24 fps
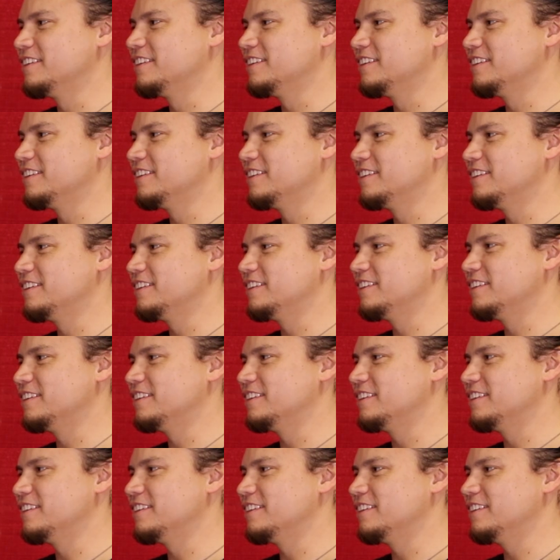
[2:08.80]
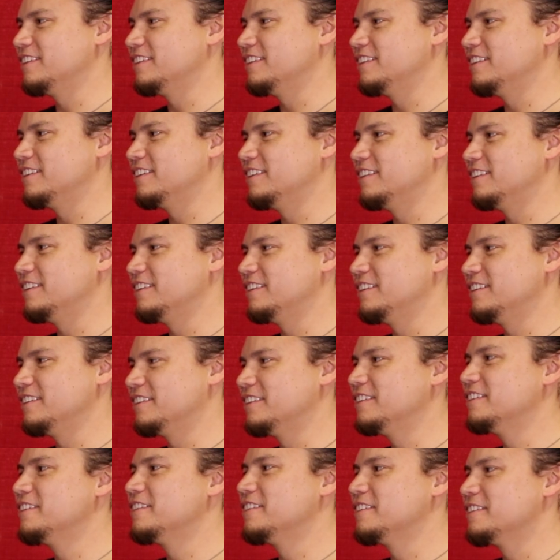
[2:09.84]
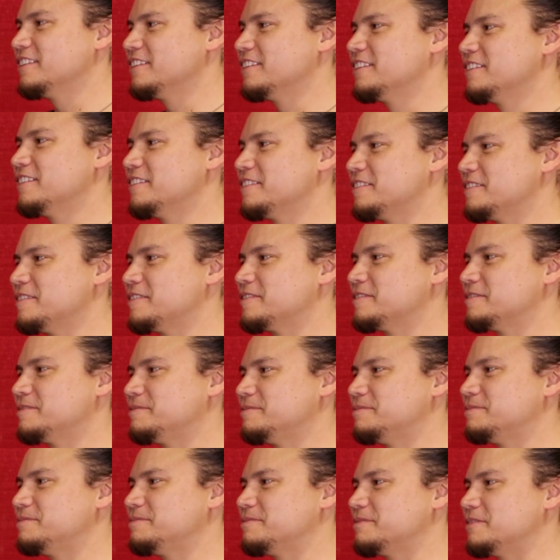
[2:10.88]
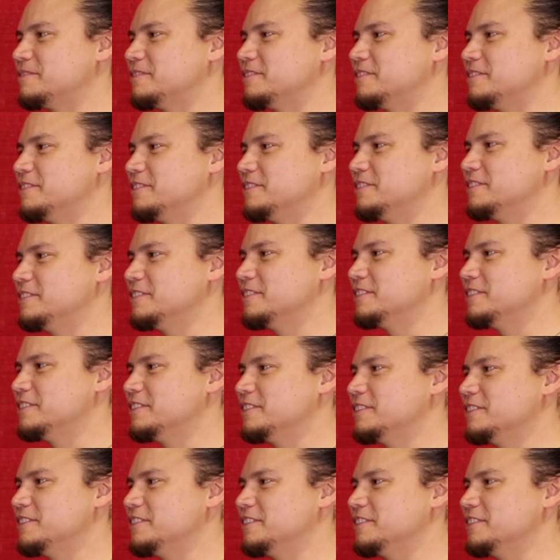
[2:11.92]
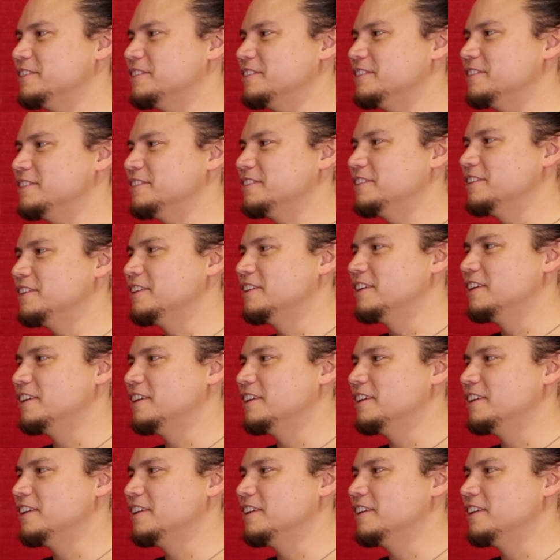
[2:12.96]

(silent)